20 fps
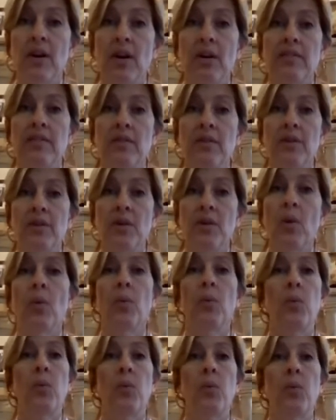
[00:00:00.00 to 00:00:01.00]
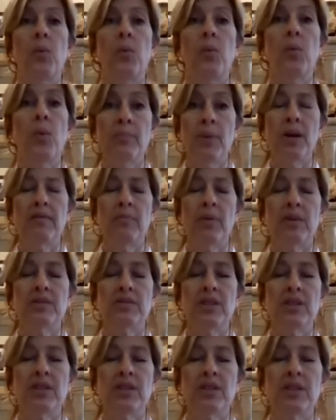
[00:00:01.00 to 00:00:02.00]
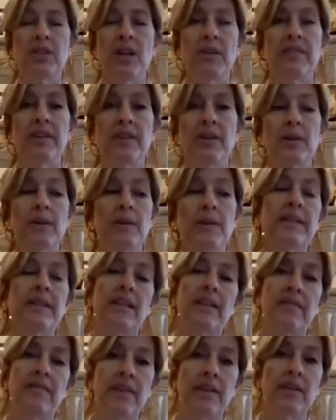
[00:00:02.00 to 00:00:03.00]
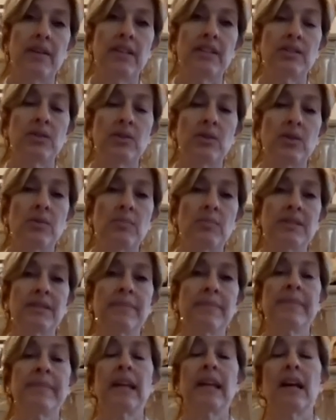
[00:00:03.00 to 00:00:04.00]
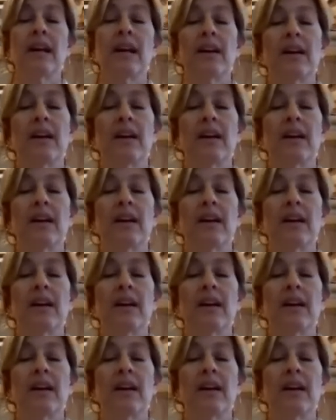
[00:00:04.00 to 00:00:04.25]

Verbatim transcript: of olive oil, one part of balsamic vinegar, and then various herbs.